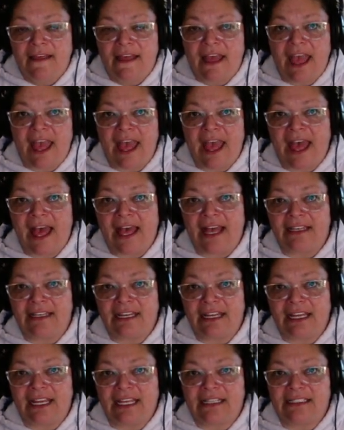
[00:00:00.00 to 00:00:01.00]
and
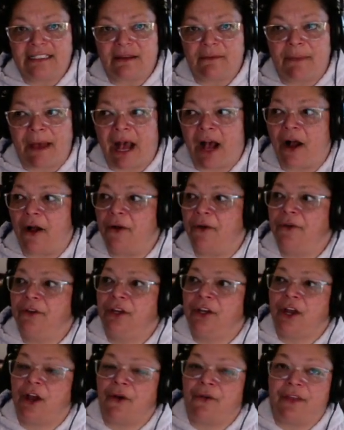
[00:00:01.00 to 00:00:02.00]
it's about you
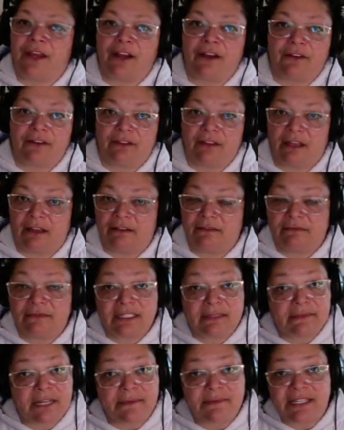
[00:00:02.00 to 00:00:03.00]
know they're they
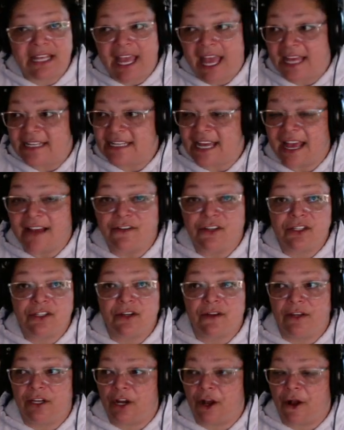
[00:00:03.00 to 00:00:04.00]
sometimes they had to have sh-
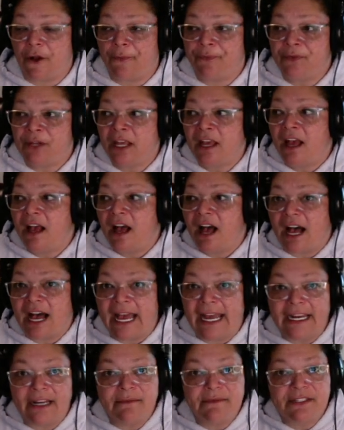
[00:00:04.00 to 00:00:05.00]
you know
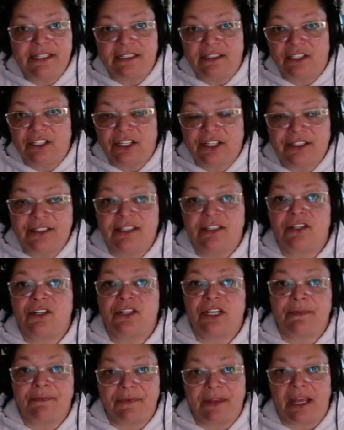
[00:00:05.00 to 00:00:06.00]
items and goods
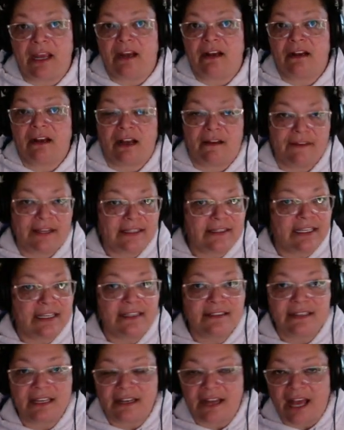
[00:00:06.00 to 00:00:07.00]
shipped there obviously
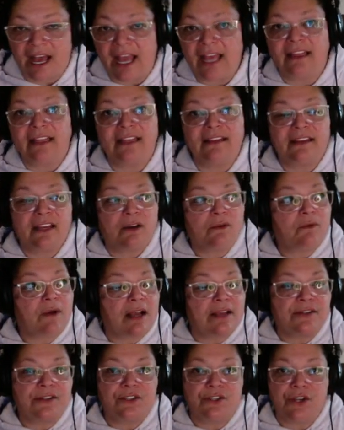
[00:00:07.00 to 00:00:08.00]
it's an island there
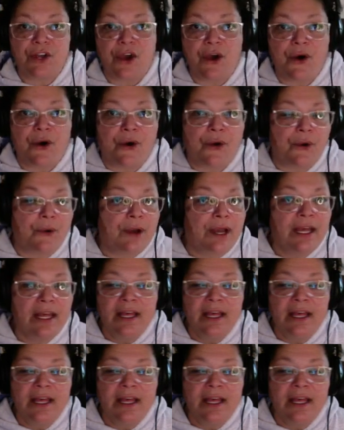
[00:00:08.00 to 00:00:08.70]
was no